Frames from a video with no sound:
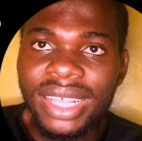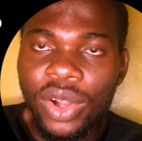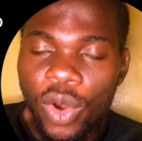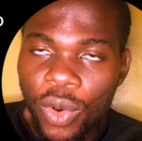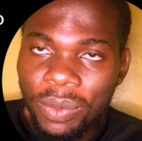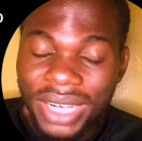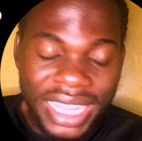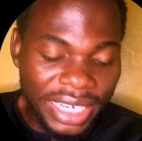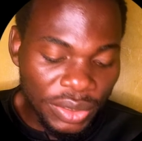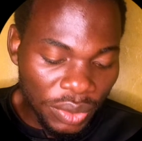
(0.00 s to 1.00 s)
home
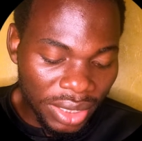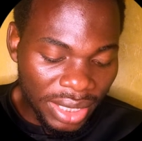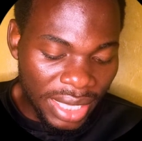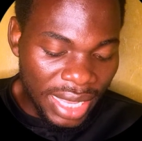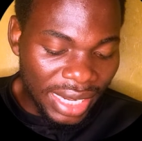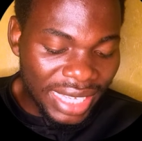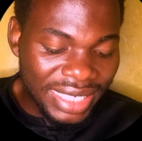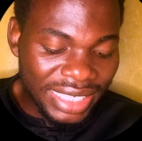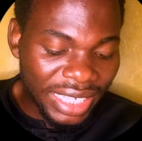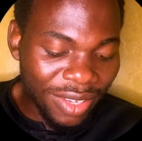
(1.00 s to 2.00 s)
directory. Let's
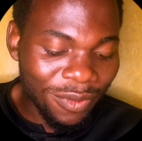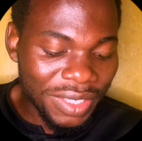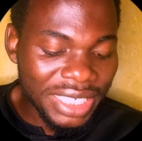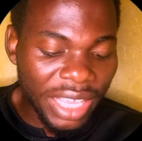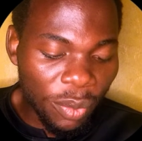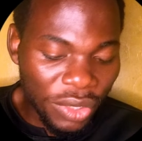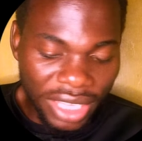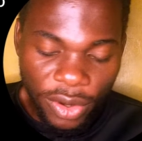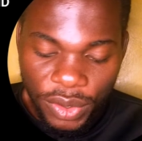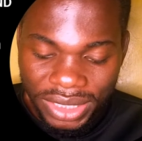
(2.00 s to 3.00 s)
check if it came with the
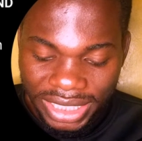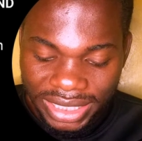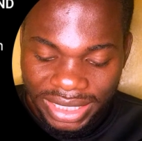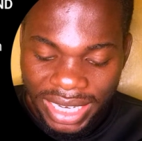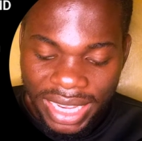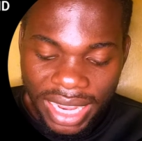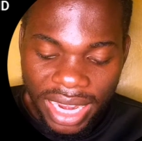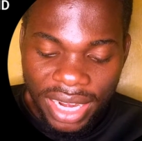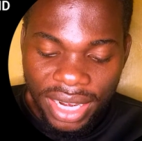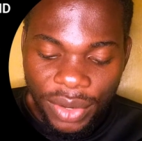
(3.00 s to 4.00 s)
content.
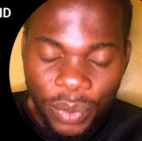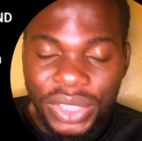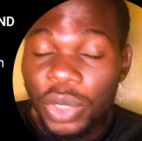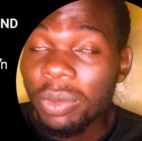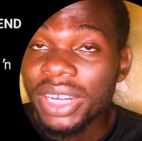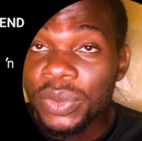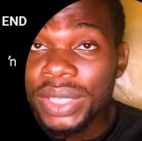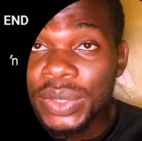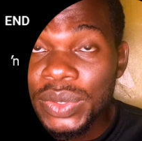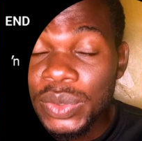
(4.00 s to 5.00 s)
Which command we
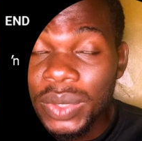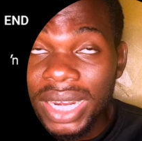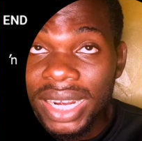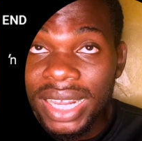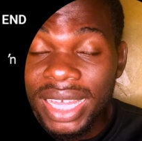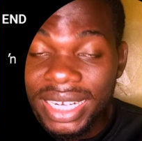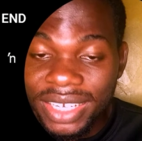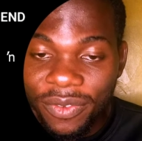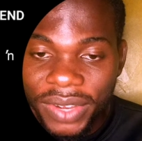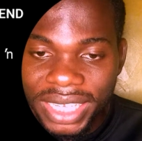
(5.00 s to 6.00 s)
use to
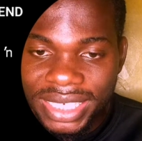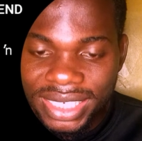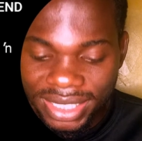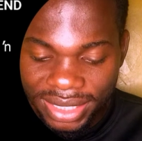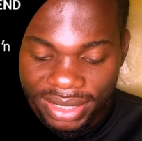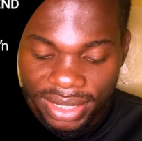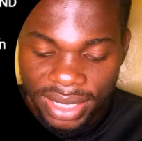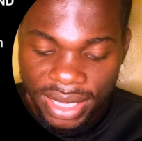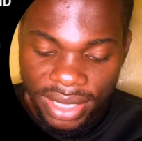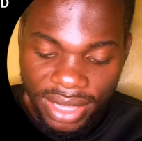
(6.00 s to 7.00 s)
read files?
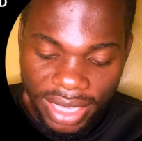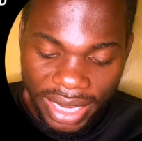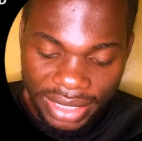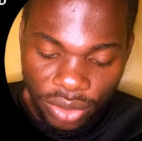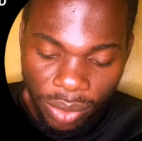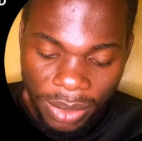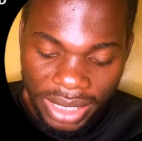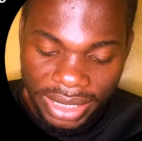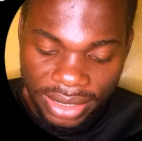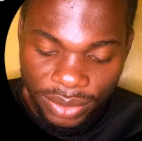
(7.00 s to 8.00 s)
The cat
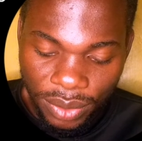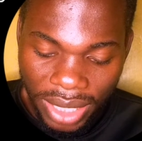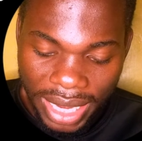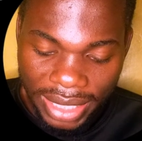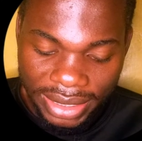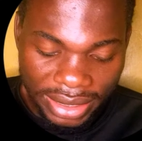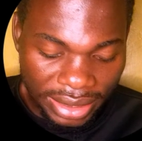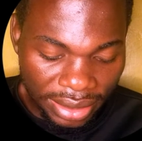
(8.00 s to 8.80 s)
command. So cat